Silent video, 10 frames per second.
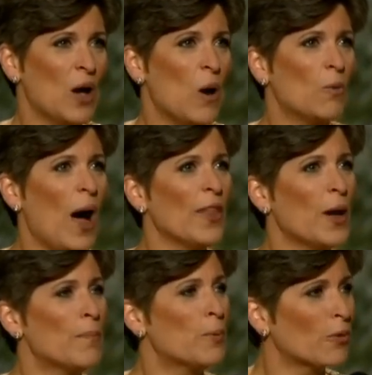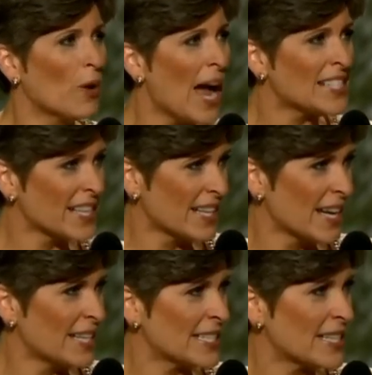while the
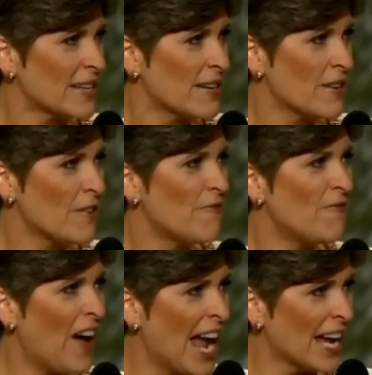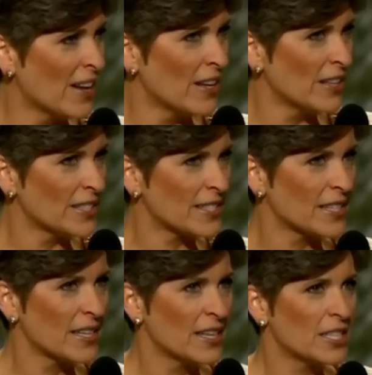president fails
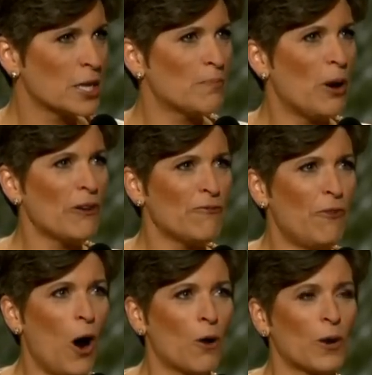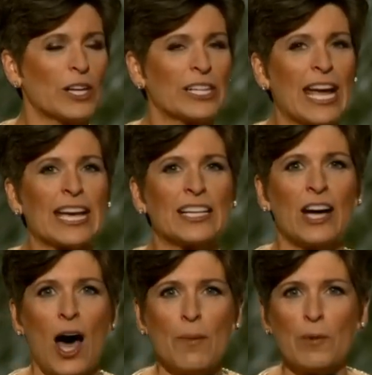to put forward a
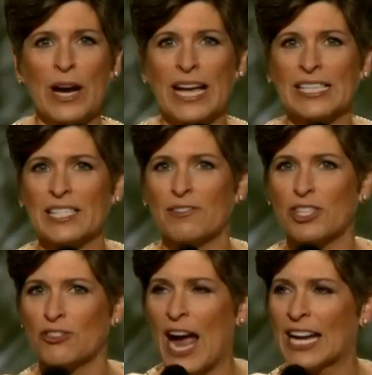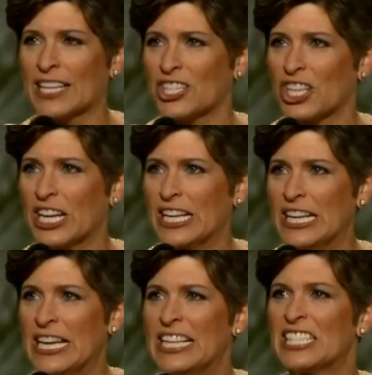comprehensive strategy
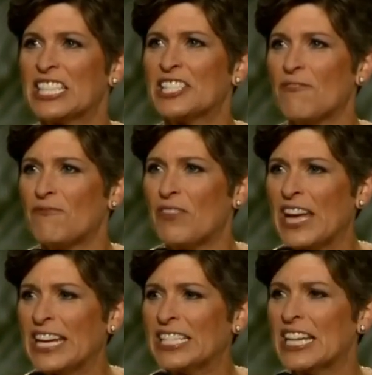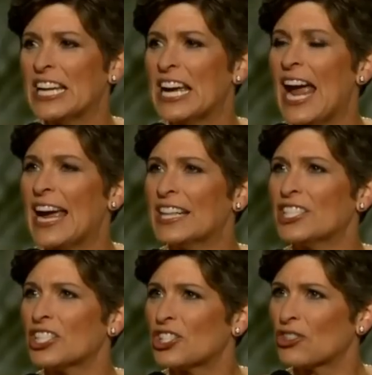to defeat and
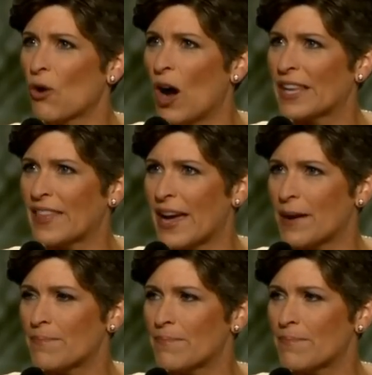destroy them.